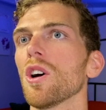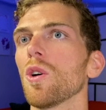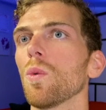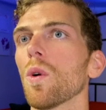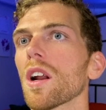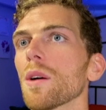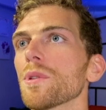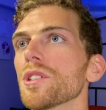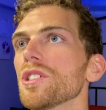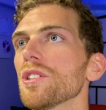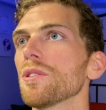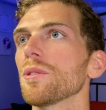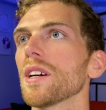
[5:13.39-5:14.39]
what I would
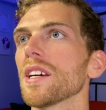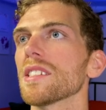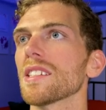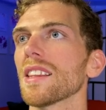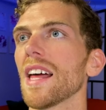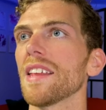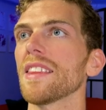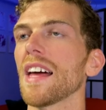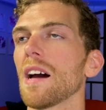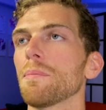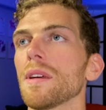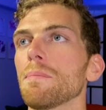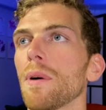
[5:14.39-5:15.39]
do is let that be